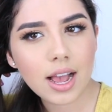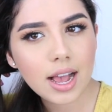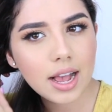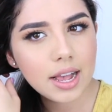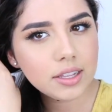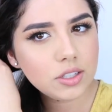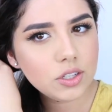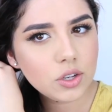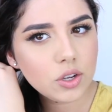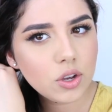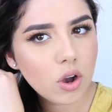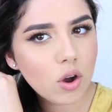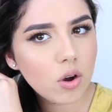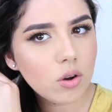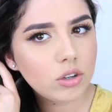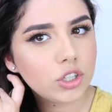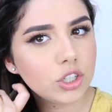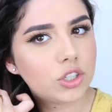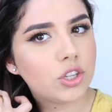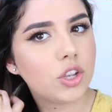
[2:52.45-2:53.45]
as you
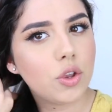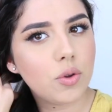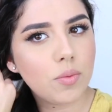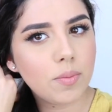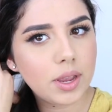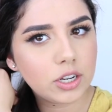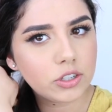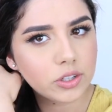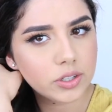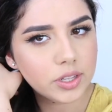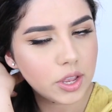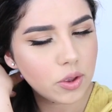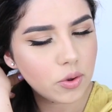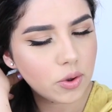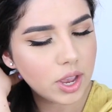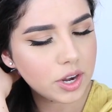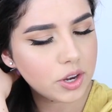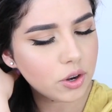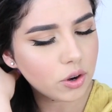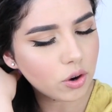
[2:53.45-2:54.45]
go just so you make sure that you
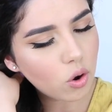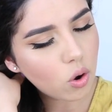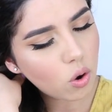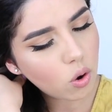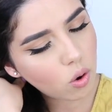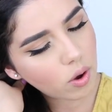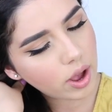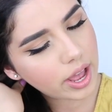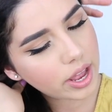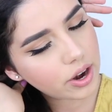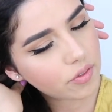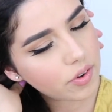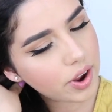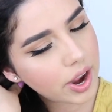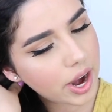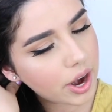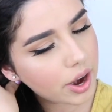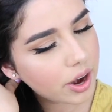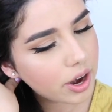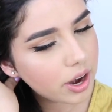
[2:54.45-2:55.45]
get your whole head of
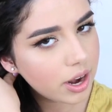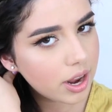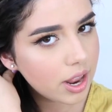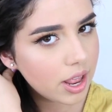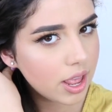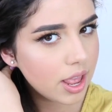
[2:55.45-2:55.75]
hair